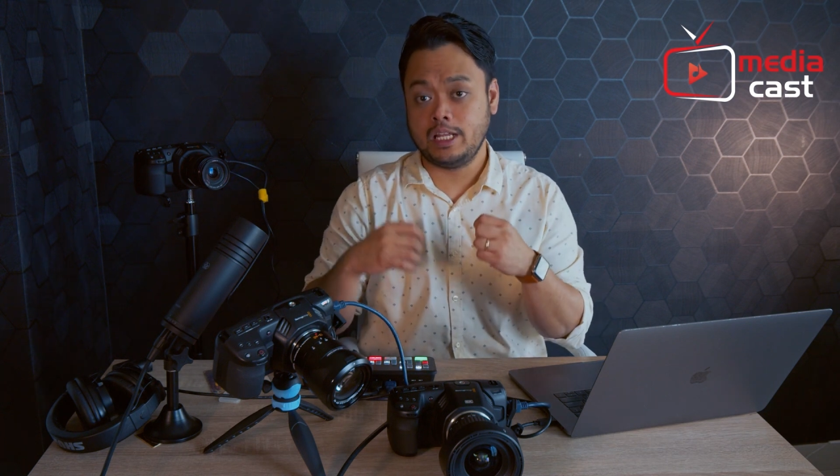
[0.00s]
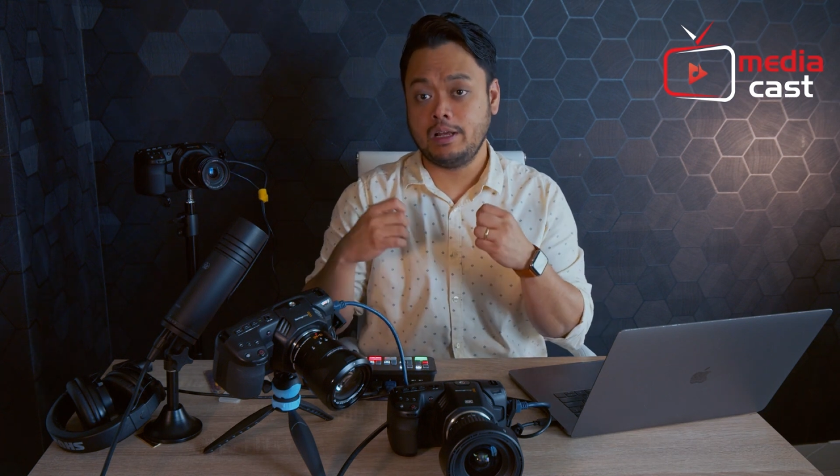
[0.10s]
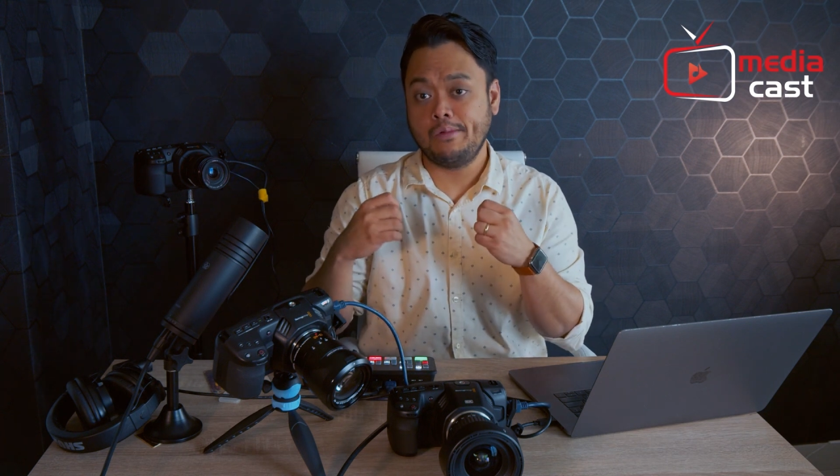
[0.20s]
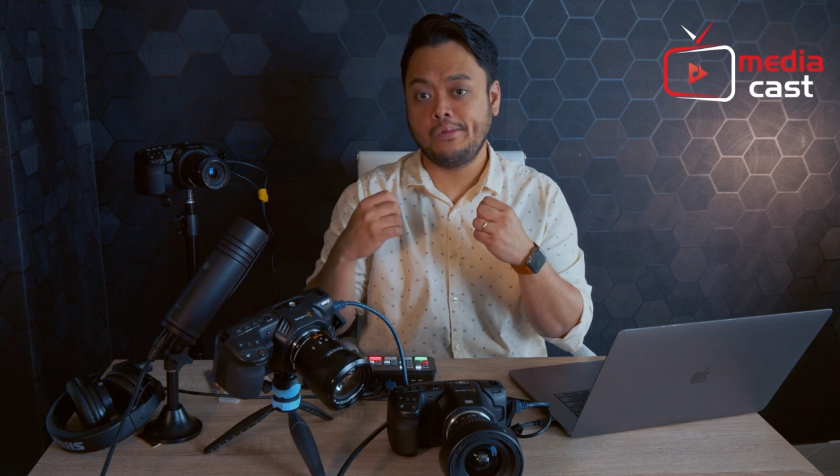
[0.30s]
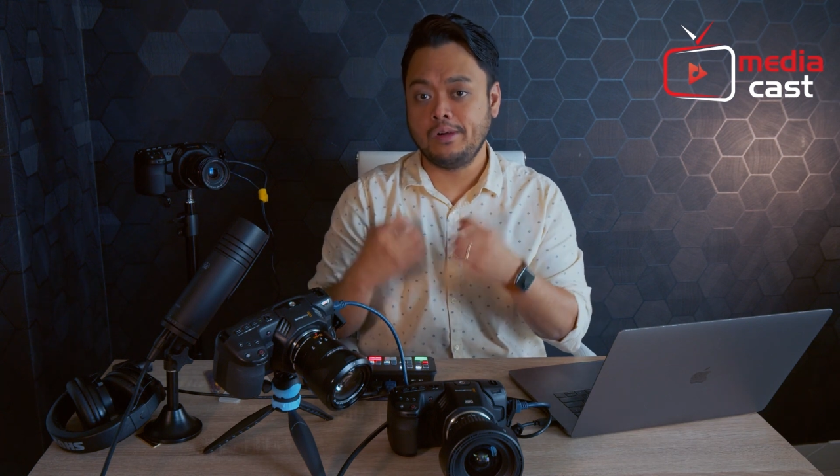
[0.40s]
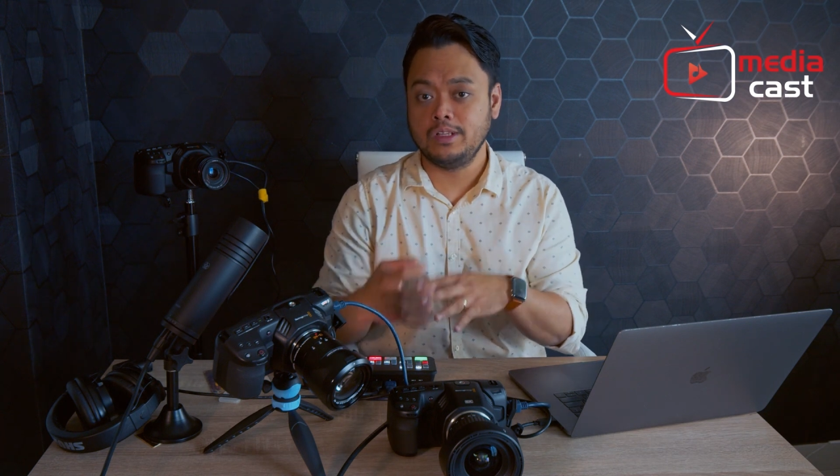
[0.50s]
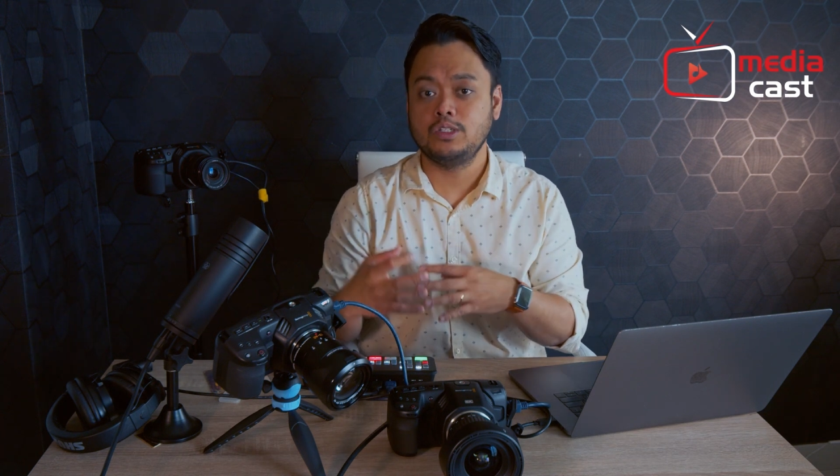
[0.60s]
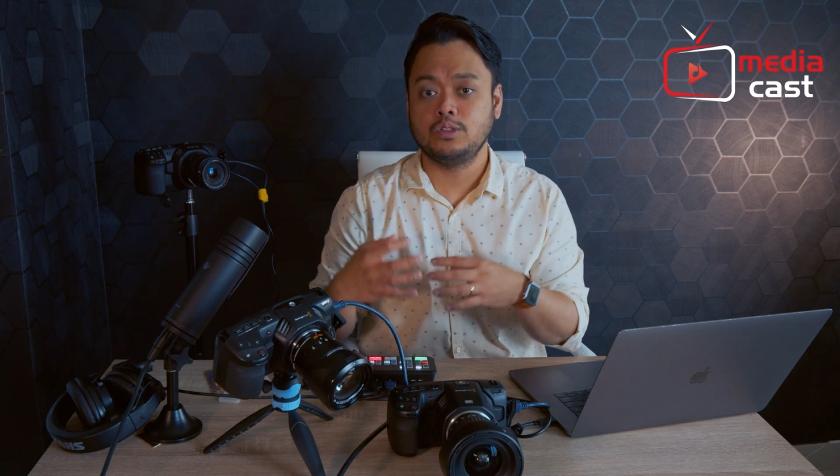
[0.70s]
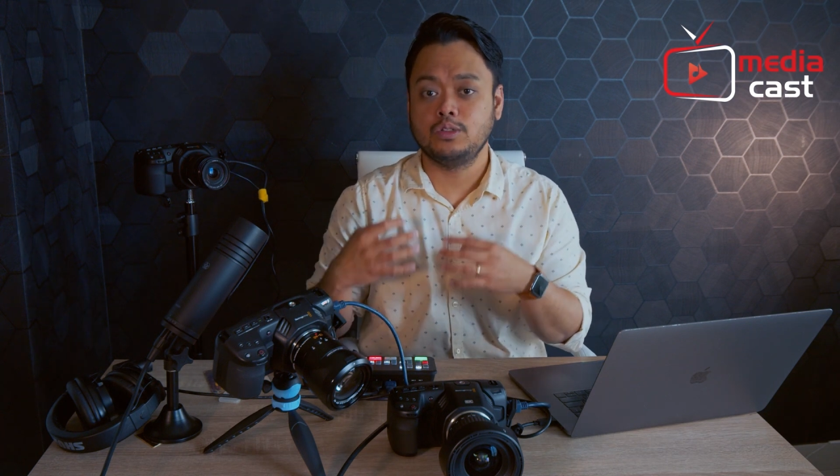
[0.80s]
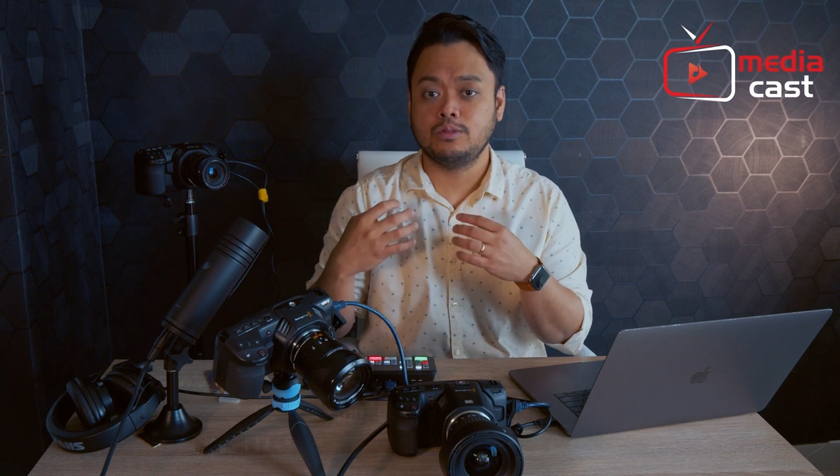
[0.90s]
and I
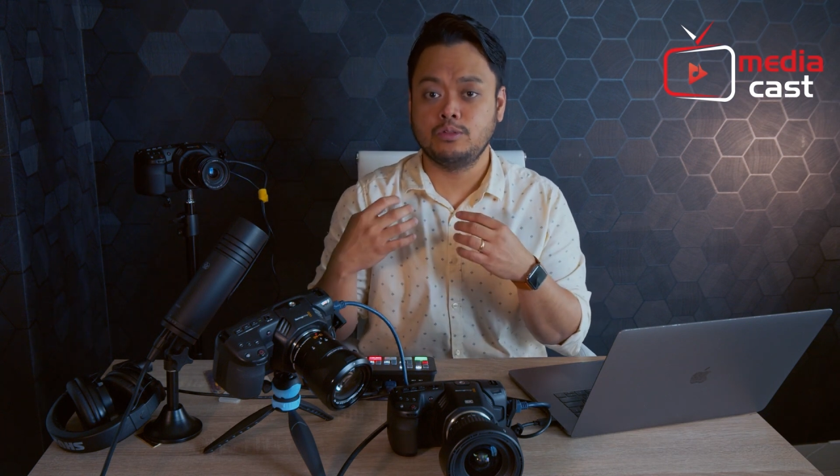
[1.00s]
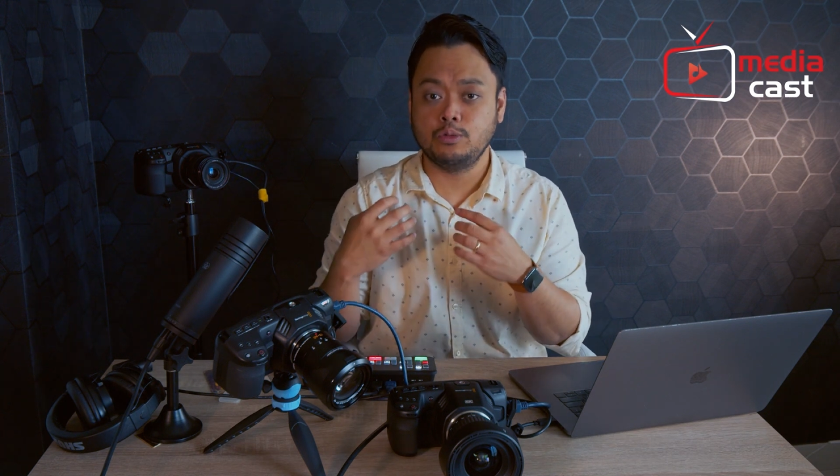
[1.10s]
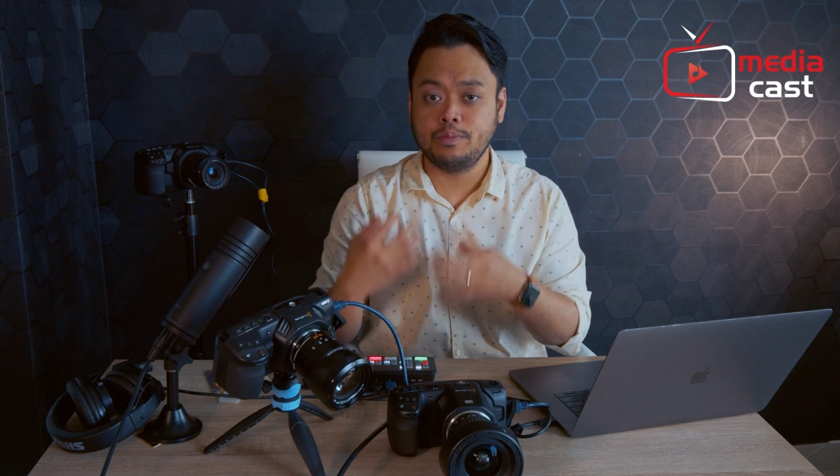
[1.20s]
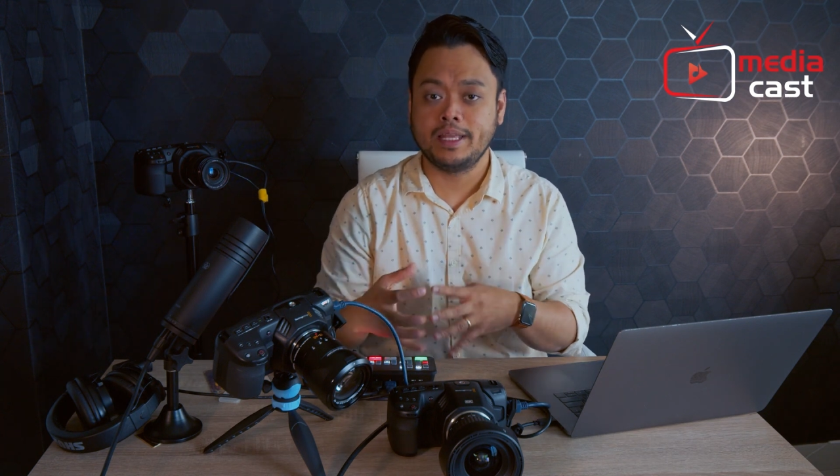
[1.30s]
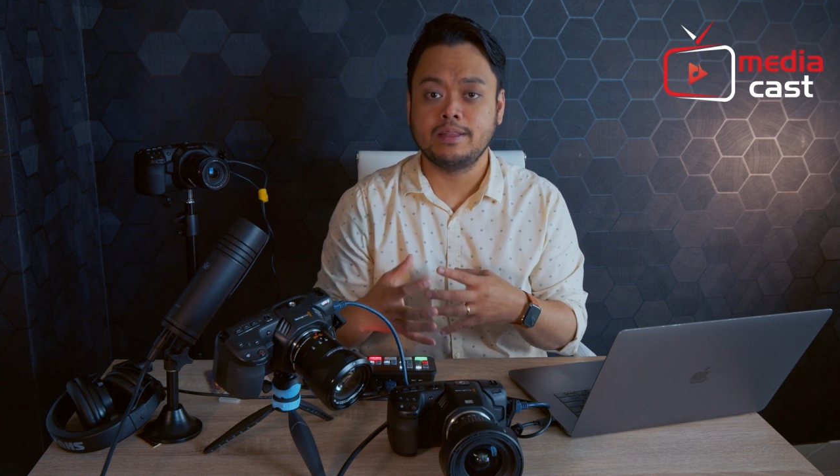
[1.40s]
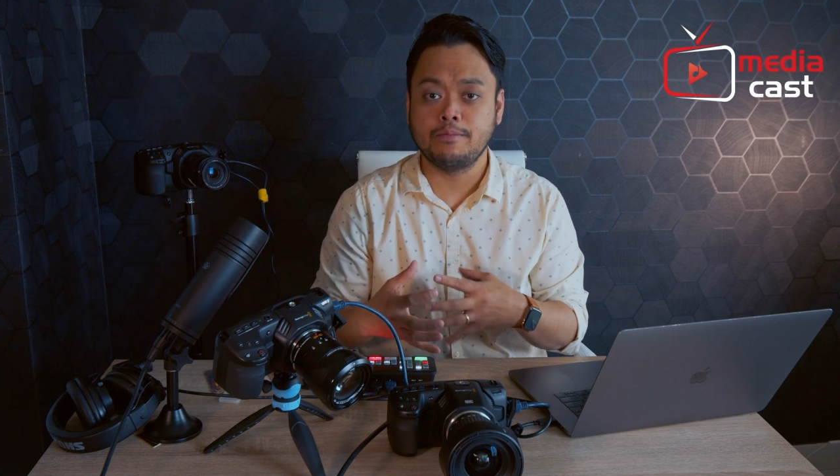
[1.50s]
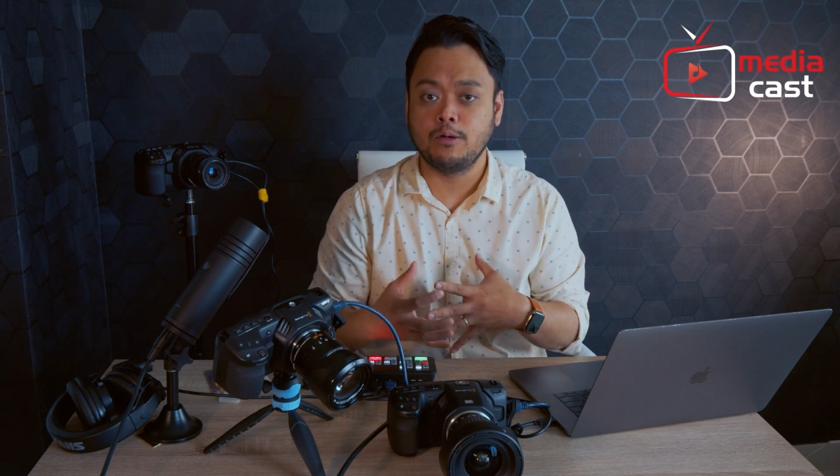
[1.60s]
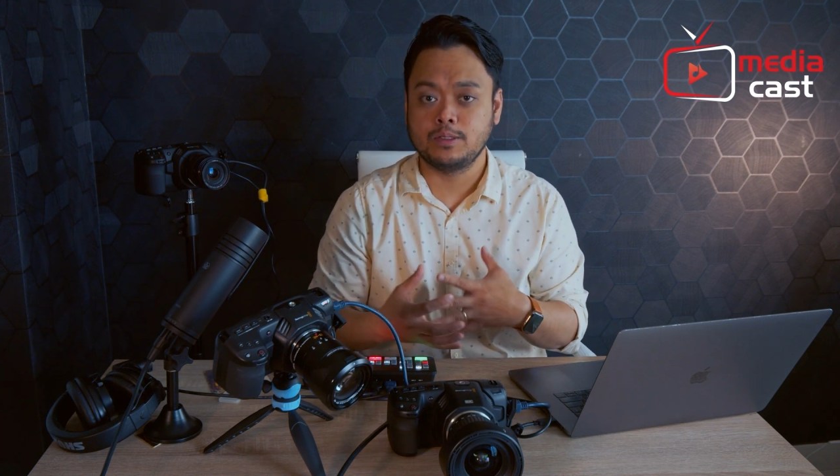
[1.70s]
want you to make the